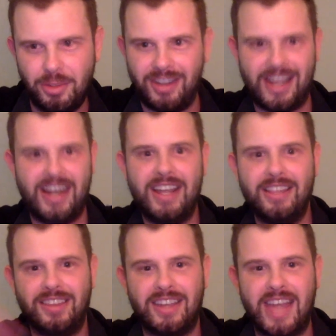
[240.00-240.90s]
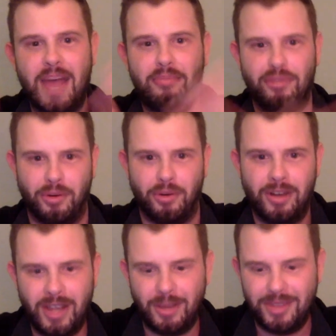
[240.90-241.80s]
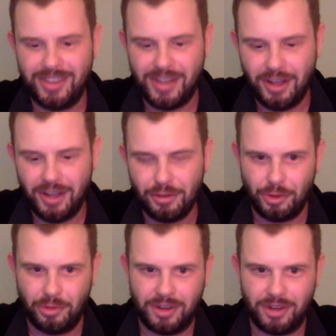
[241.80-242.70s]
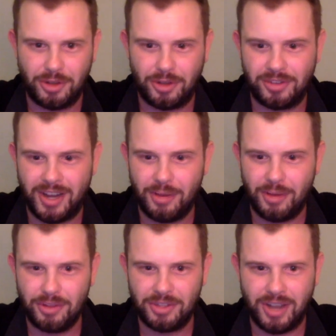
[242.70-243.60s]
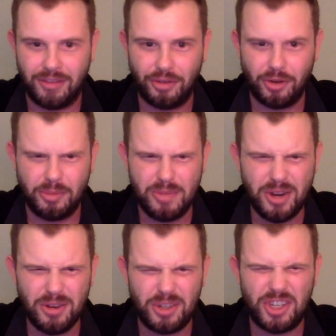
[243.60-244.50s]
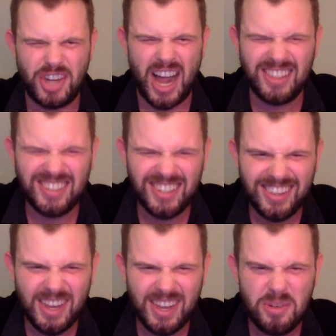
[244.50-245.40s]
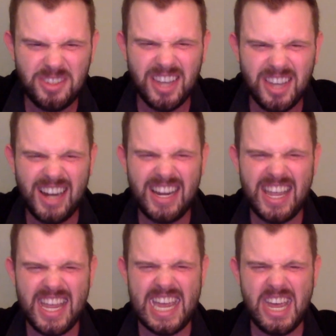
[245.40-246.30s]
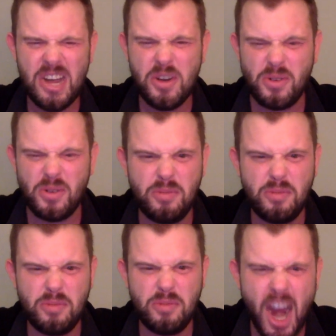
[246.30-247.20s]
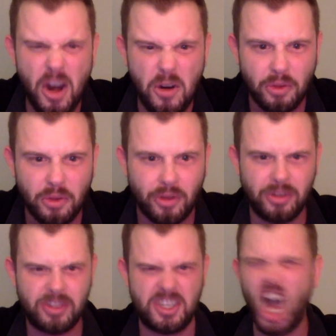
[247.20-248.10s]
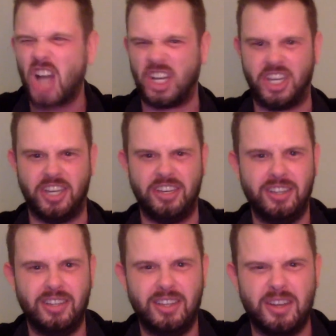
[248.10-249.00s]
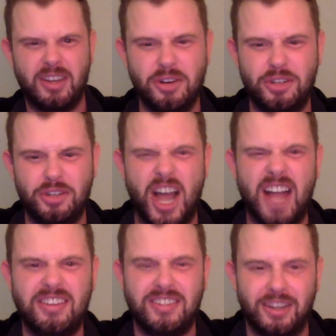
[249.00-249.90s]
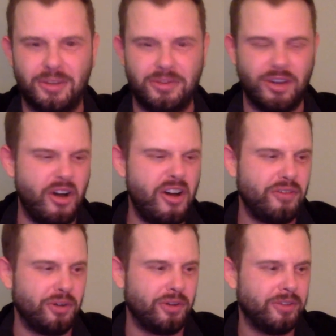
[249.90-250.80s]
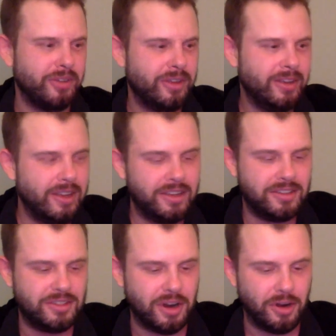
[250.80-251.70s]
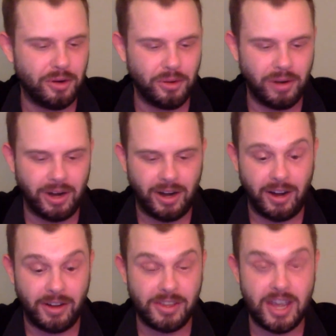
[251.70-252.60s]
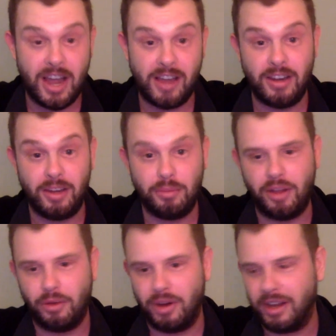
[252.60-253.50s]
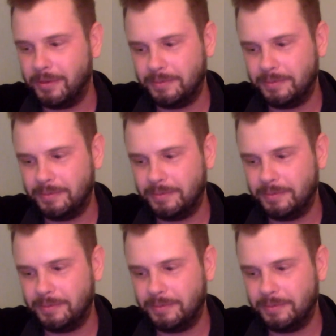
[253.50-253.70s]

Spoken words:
They got to get to the cap floor. I mean, the other rumor I saw today was for Amir Johnson, they would sign. Ew, that would be terrible. Yuck. Amir Johnson, that would be awful. So, yeah, and by the way,